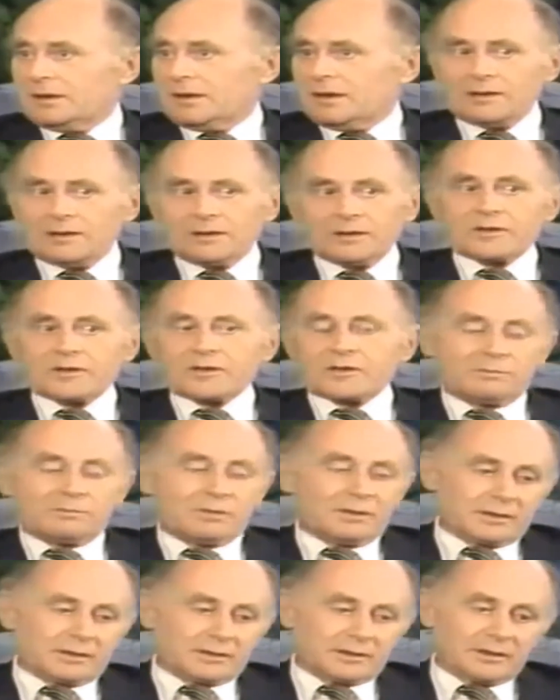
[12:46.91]
And this
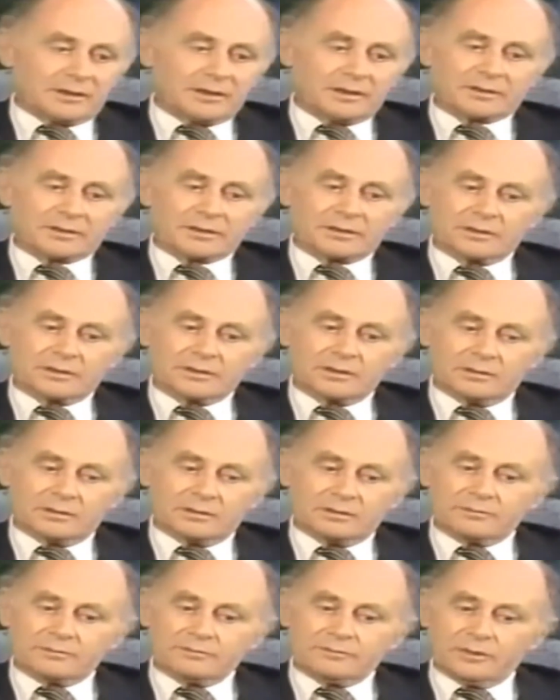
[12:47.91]
stupidity has
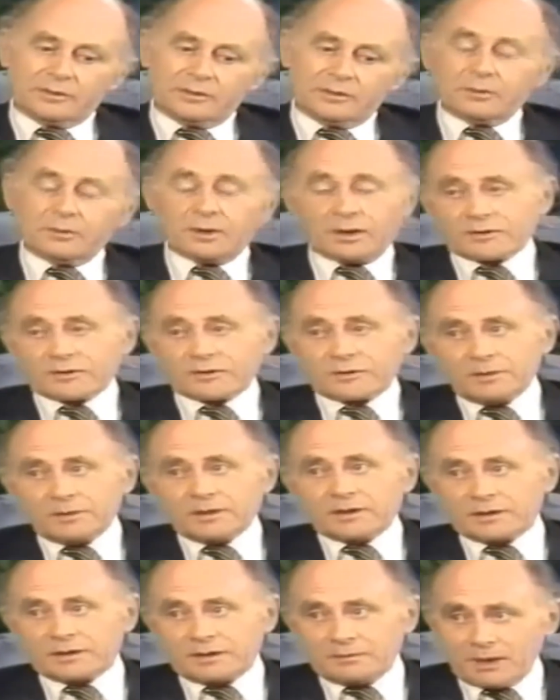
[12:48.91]
continued
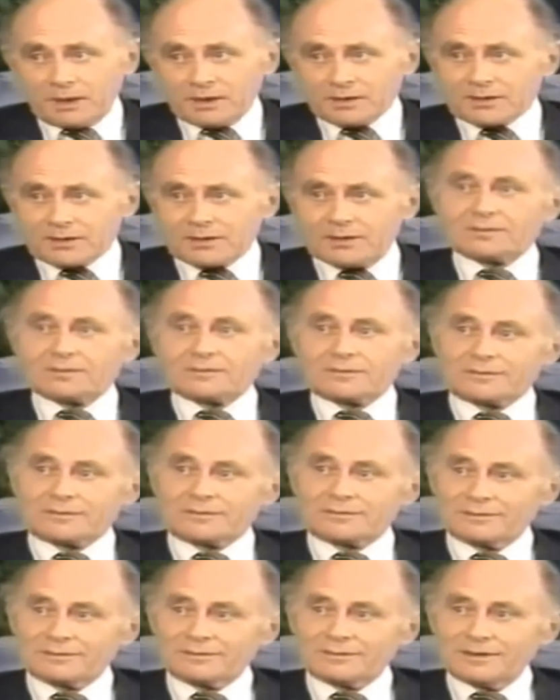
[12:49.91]
stupidity in my
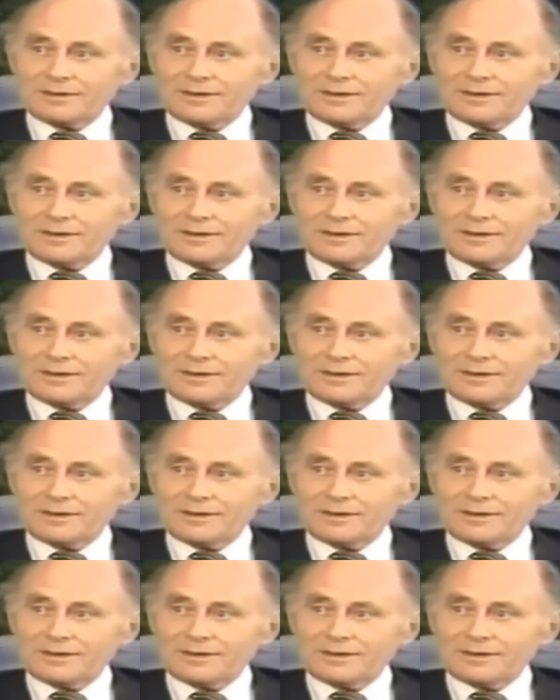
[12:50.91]
sense.